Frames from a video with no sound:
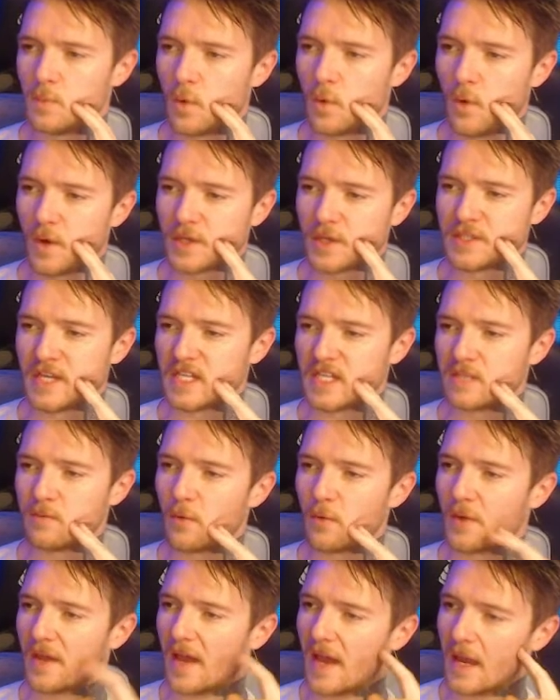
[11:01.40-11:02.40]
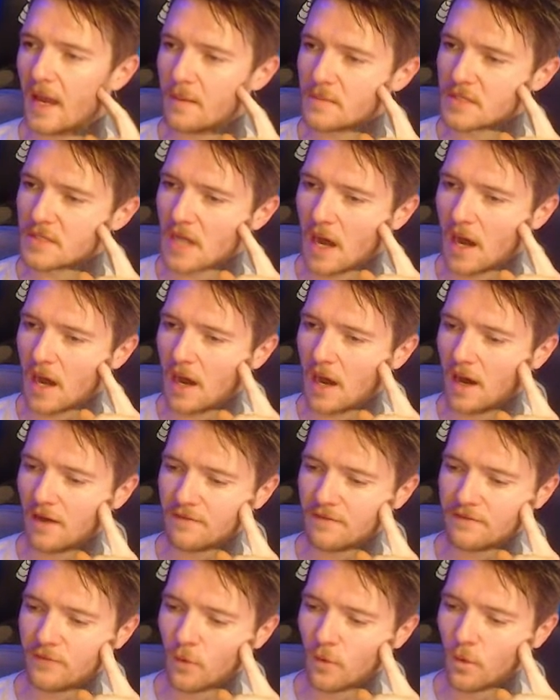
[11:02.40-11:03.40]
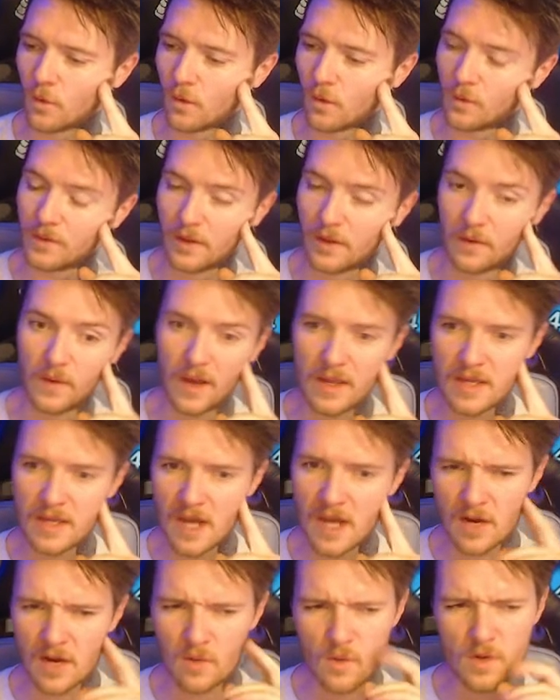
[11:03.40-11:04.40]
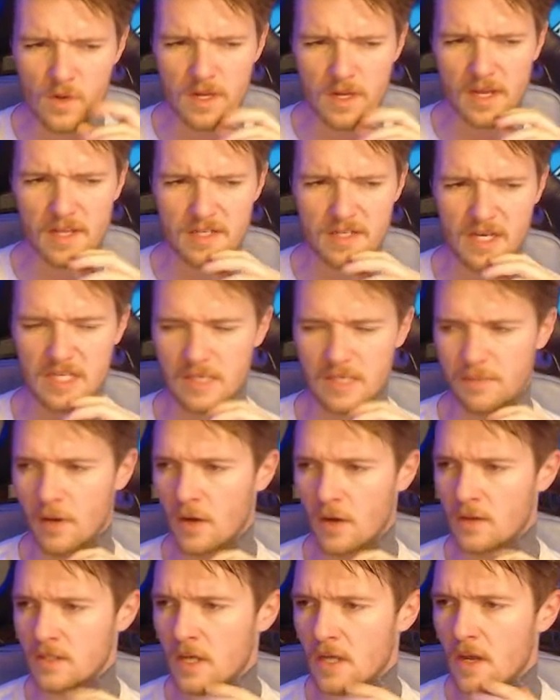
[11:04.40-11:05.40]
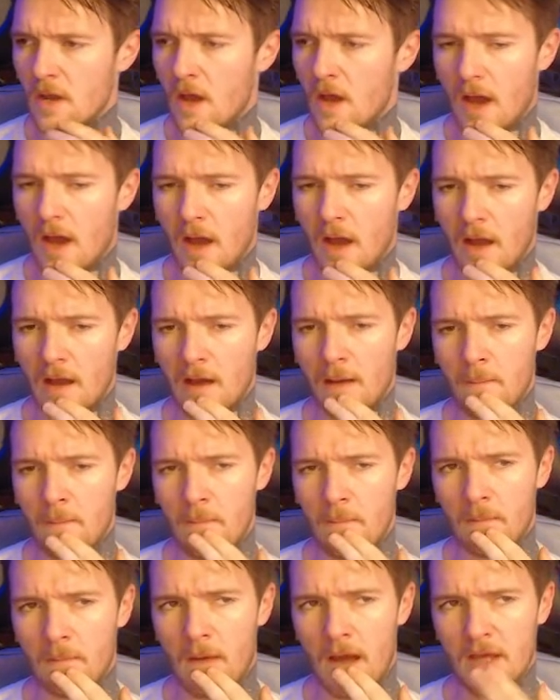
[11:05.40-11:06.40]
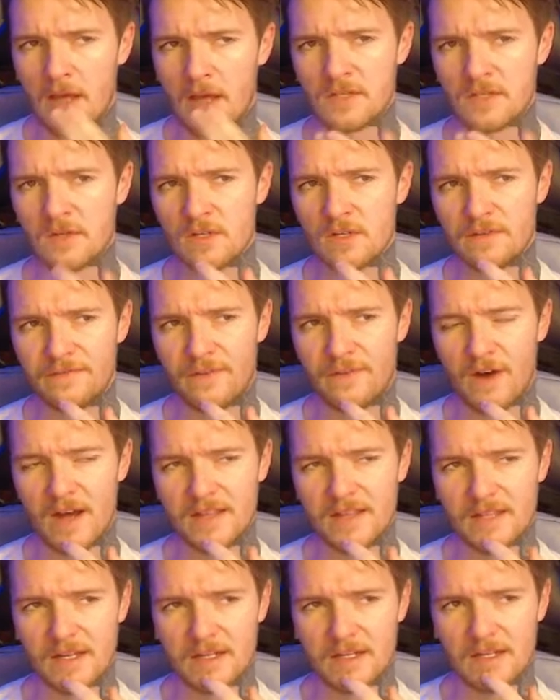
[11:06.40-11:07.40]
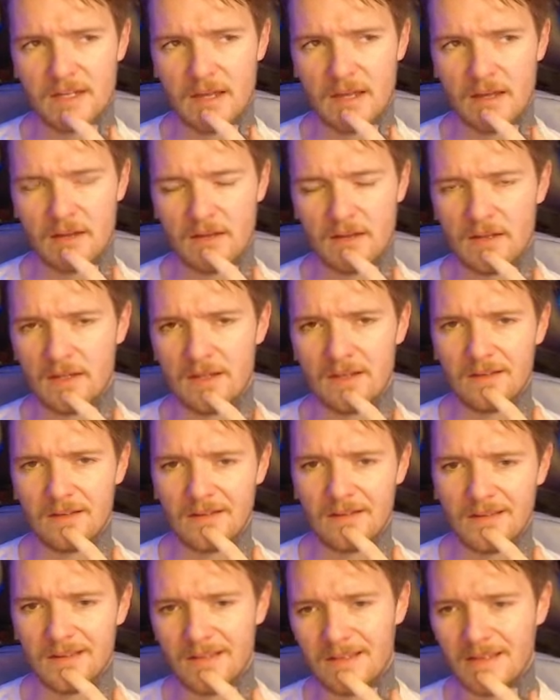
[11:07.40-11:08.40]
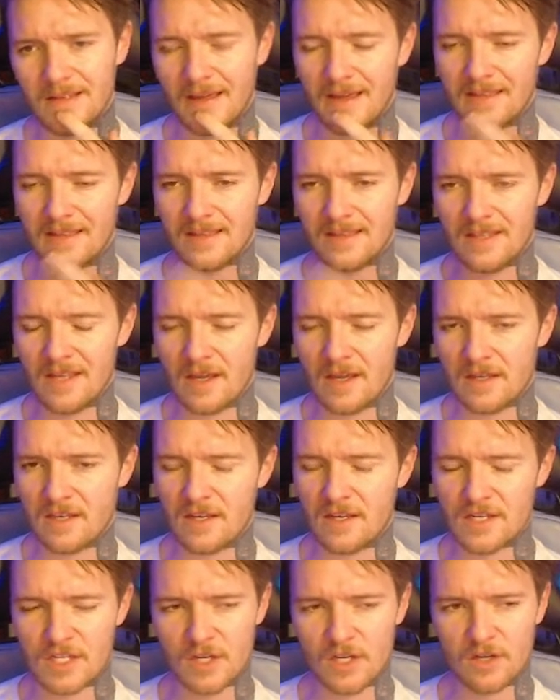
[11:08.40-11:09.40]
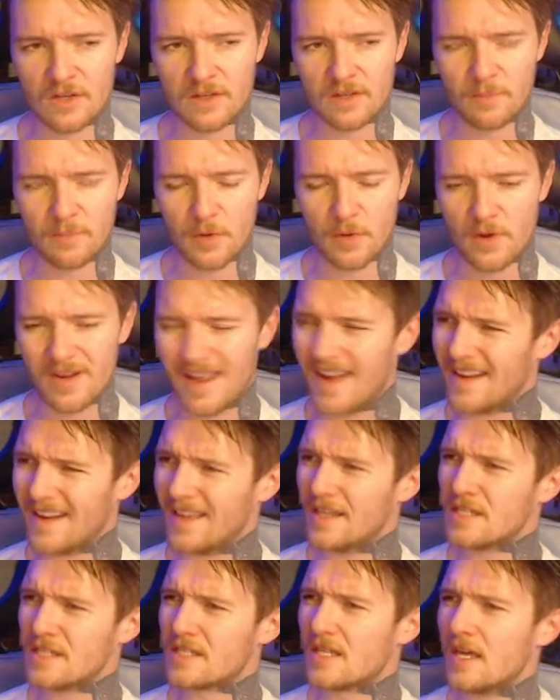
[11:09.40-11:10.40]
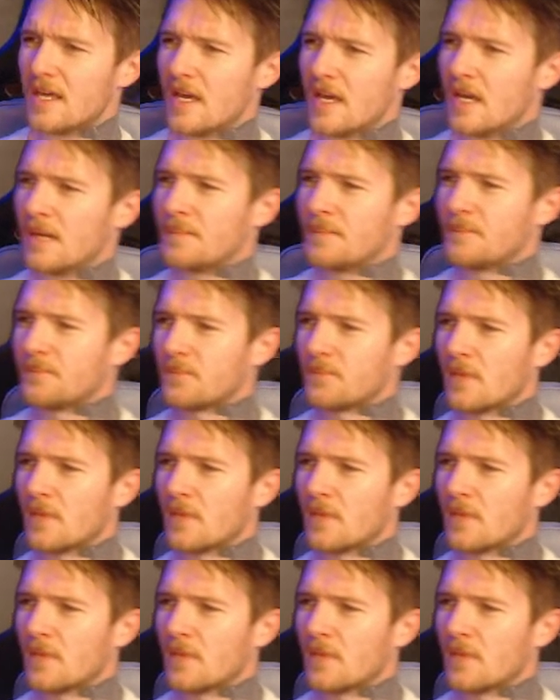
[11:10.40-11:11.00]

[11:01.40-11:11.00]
more accessible games are for a younger audience, I suppose. I sort of find that you sort of the burnout is there.